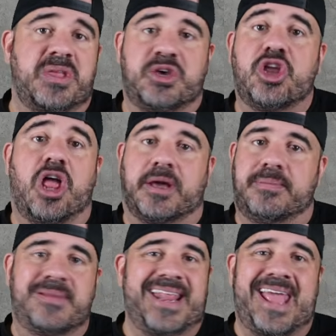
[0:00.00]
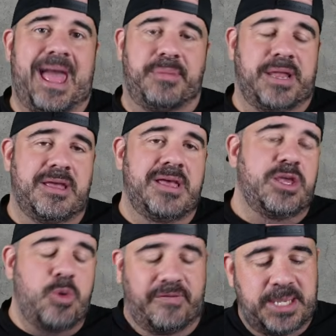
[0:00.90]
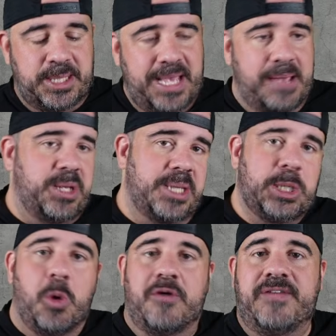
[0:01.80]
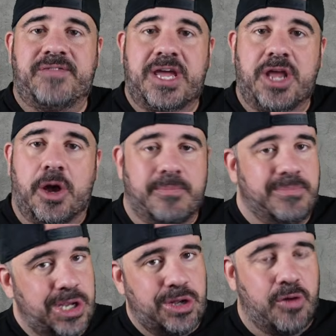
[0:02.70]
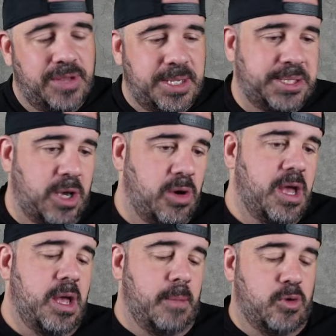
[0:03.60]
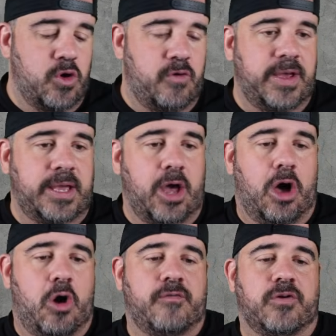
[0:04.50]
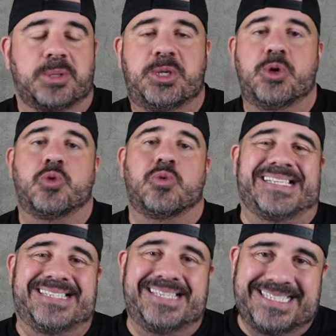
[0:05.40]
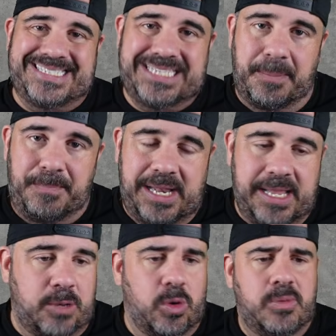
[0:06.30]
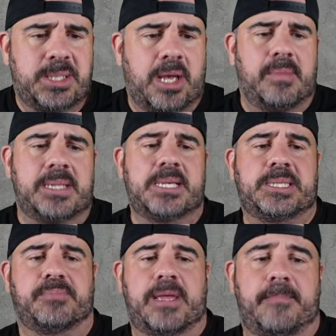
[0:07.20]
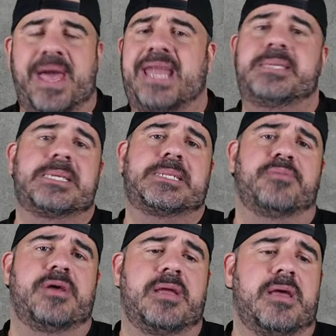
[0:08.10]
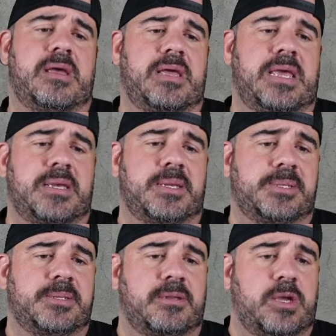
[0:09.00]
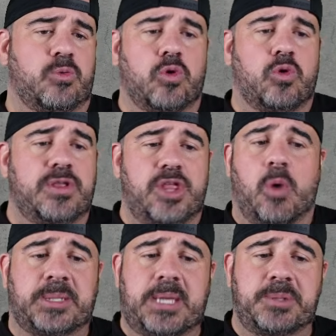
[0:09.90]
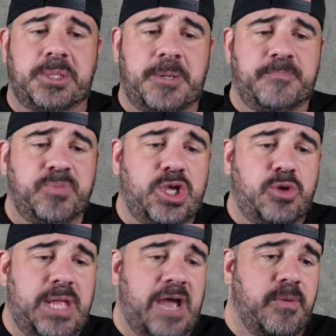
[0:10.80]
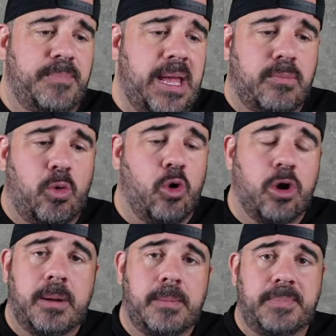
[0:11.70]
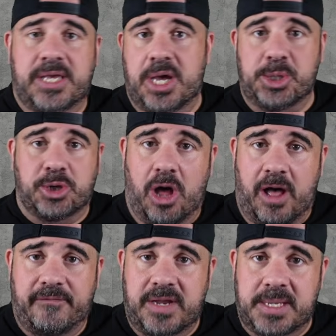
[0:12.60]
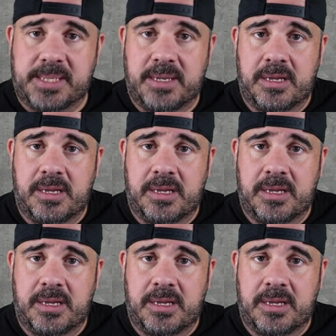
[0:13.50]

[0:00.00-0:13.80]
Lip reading: Good luck. It ain't happening. You have the same chance to go on 50 and 0. You know this. So moving over to discipline. What are we talking about? Discipline. Betting discipline is the rule with no exceptions. Never bet more because you're confident.